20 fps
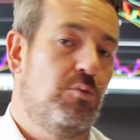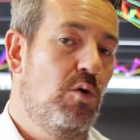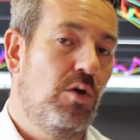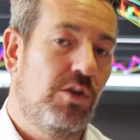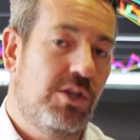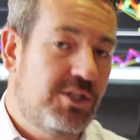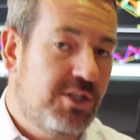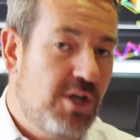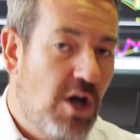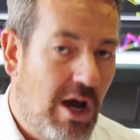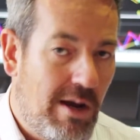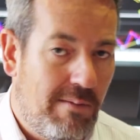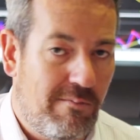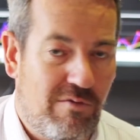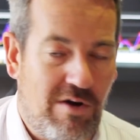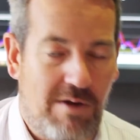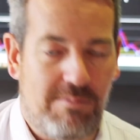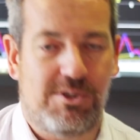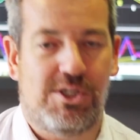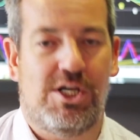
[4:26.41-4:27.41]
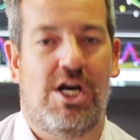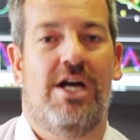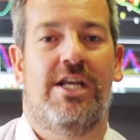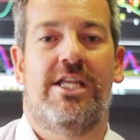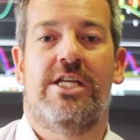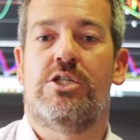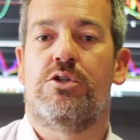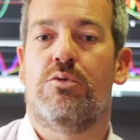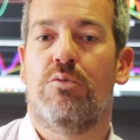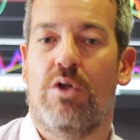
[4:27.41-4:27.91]
what the time frame
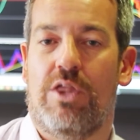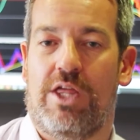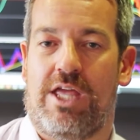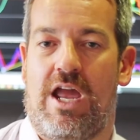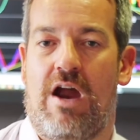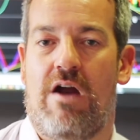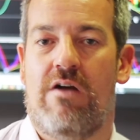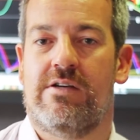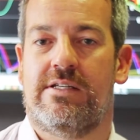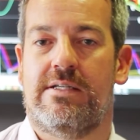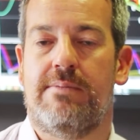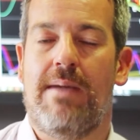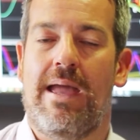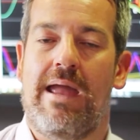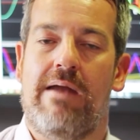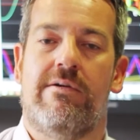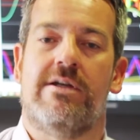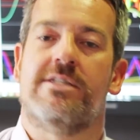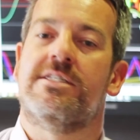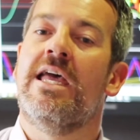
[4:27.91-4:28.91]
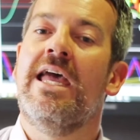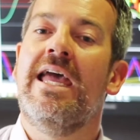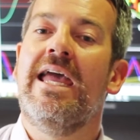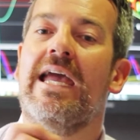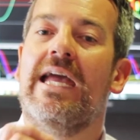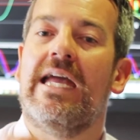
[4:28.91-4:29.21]
chart is, or what the currency pair is.